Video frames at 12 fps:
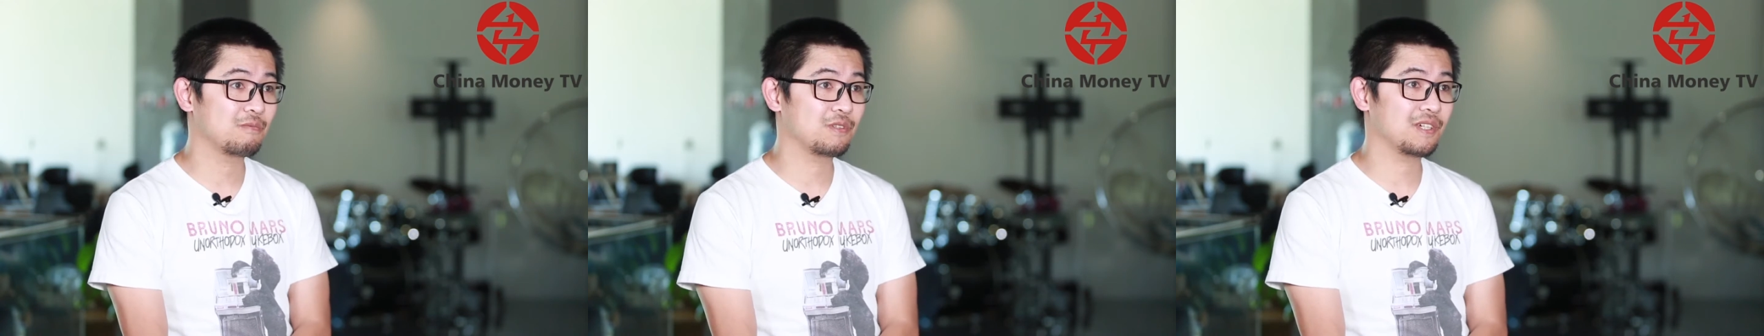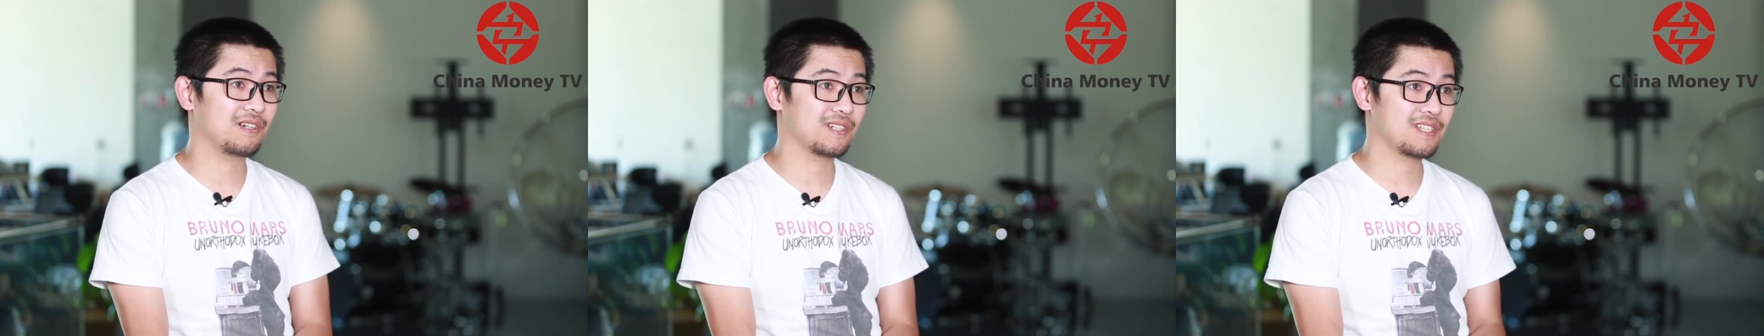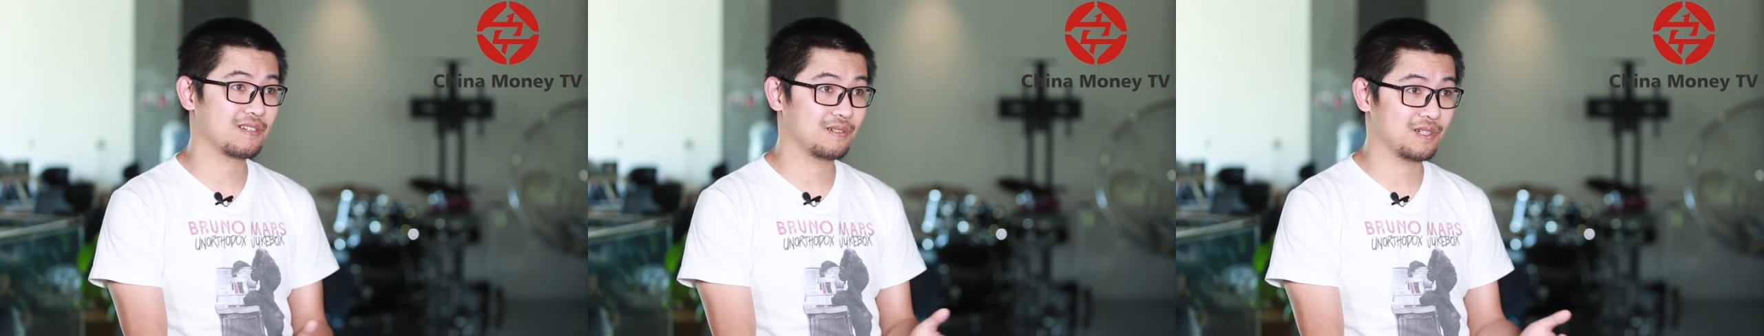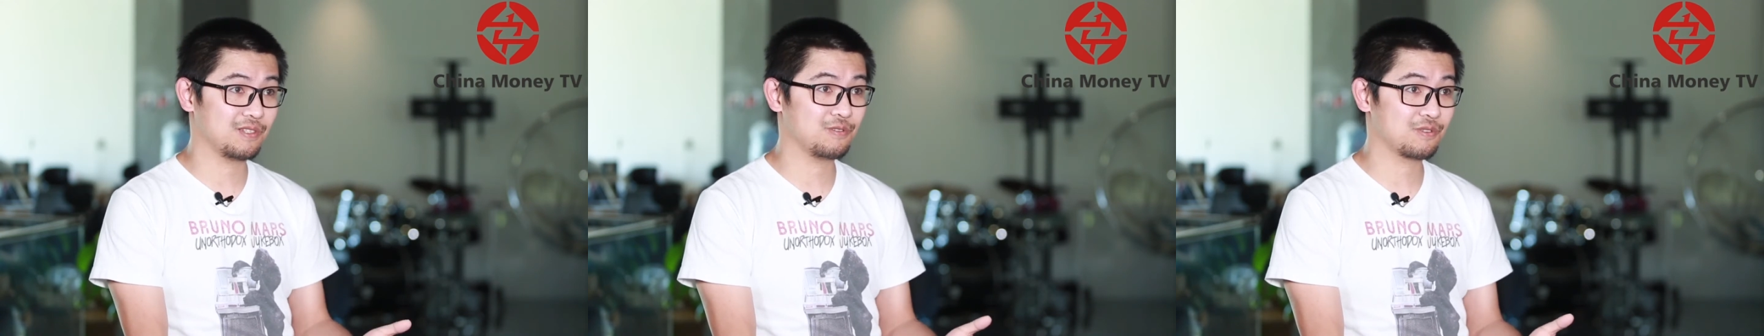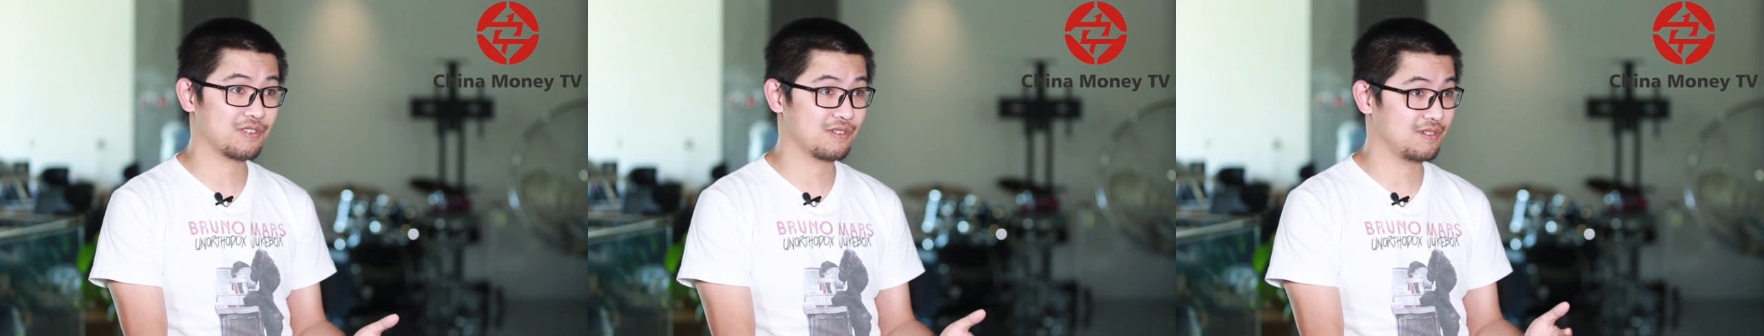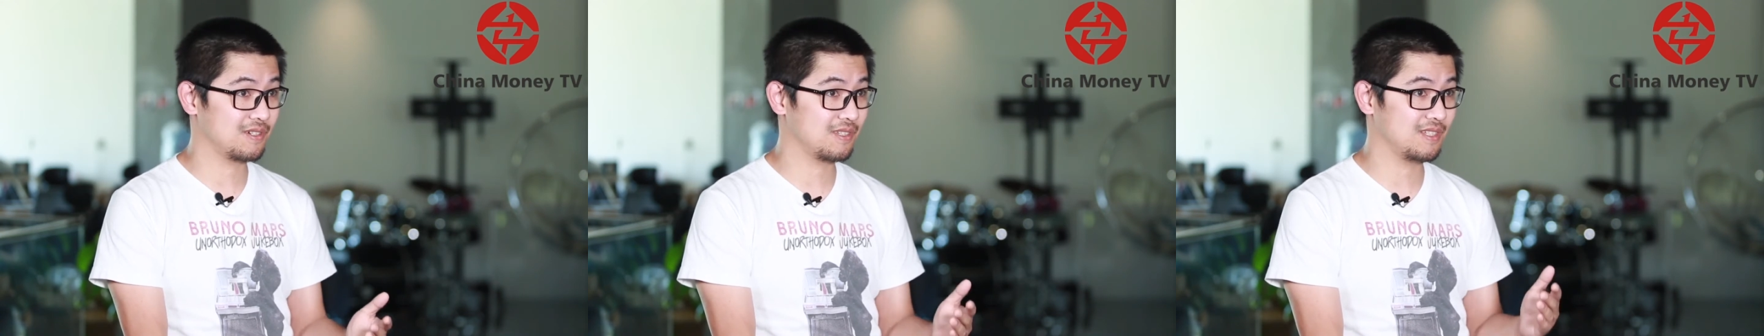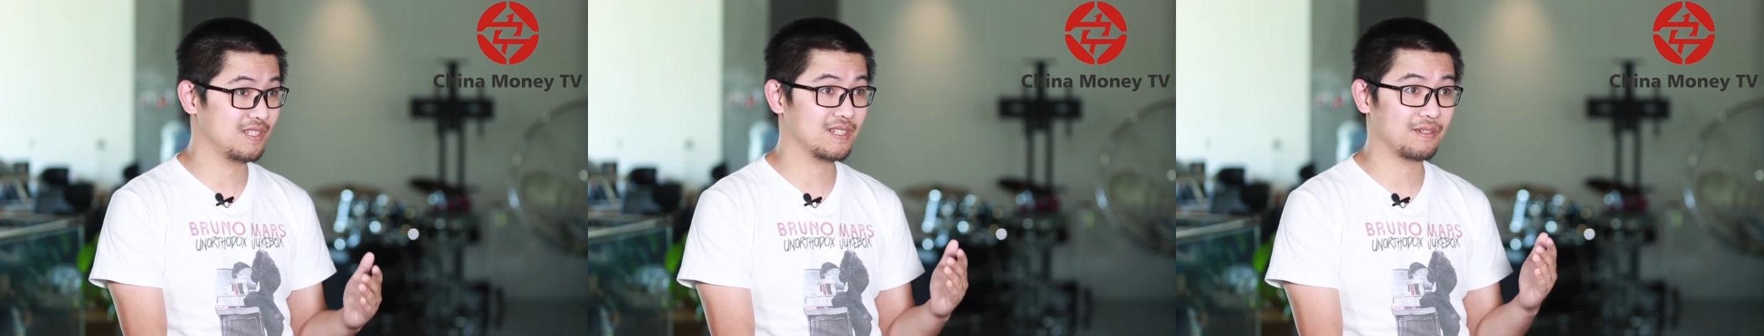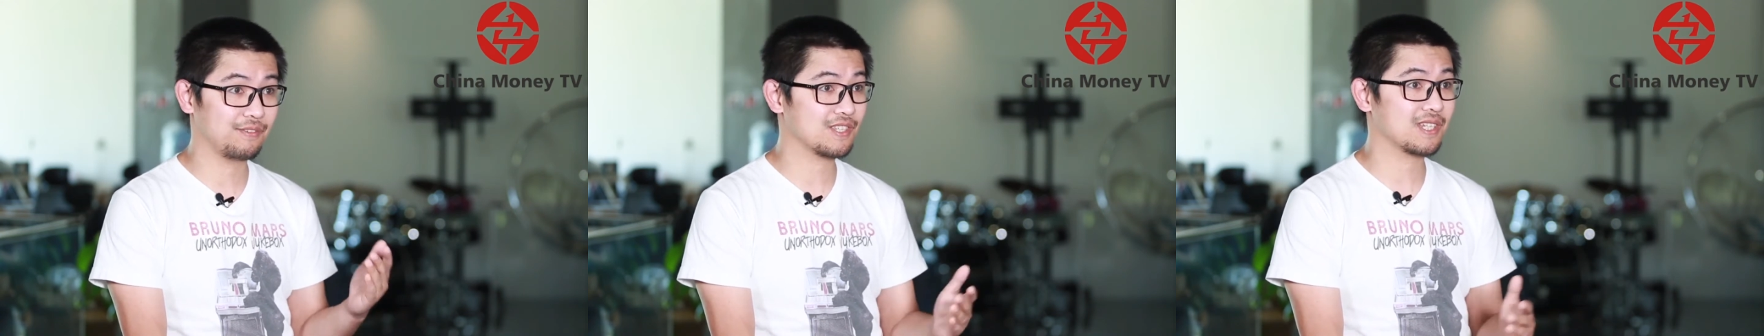We are actually a user
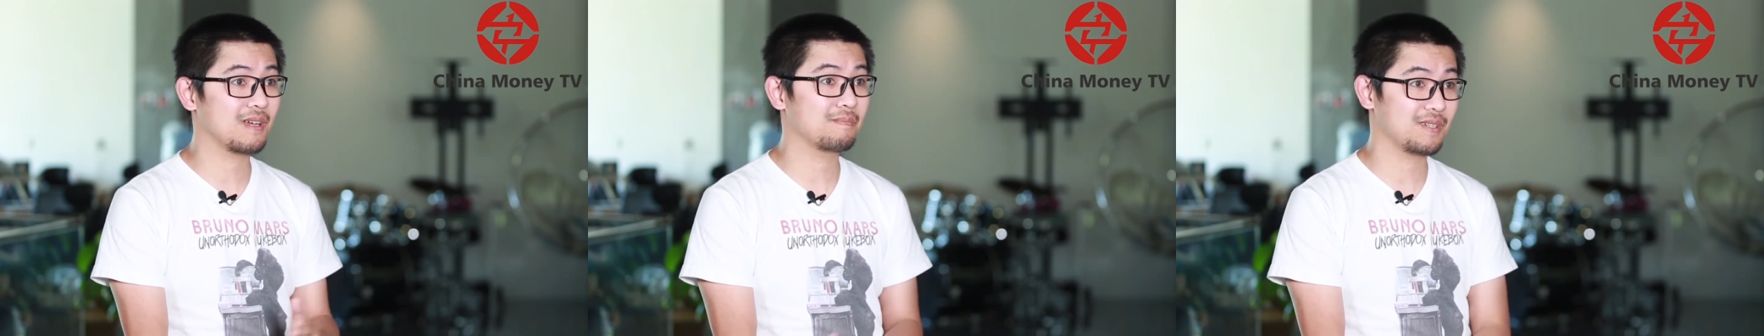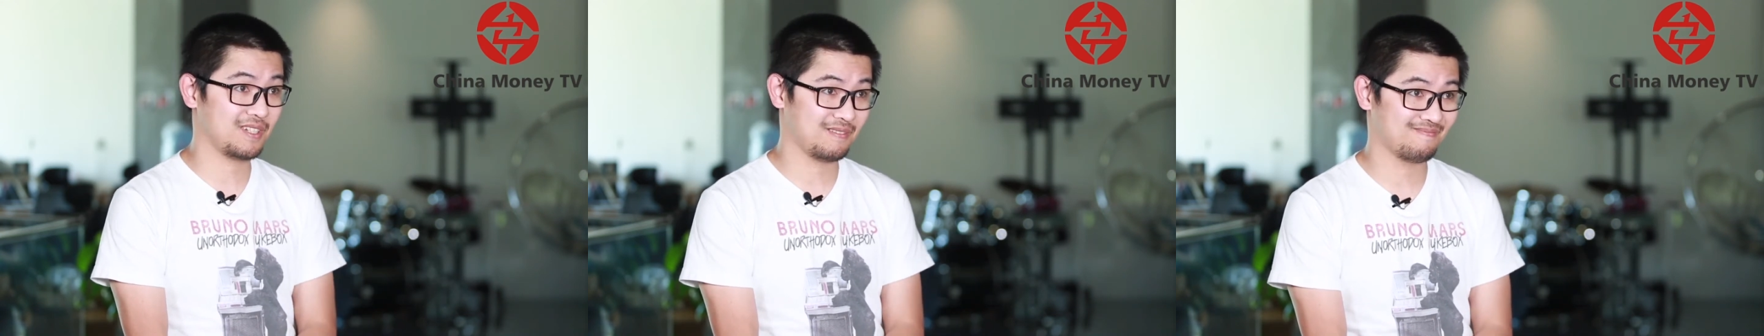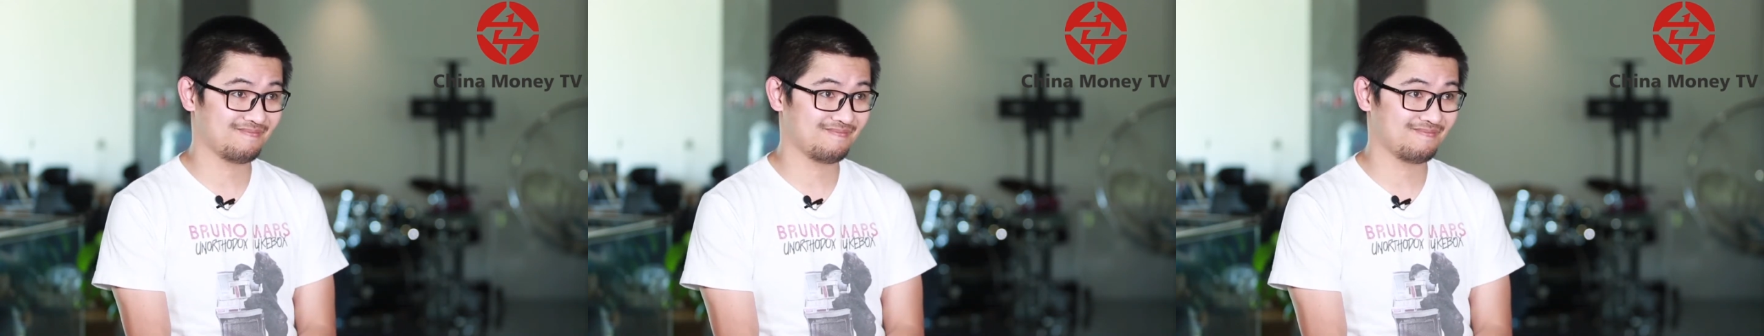interface company.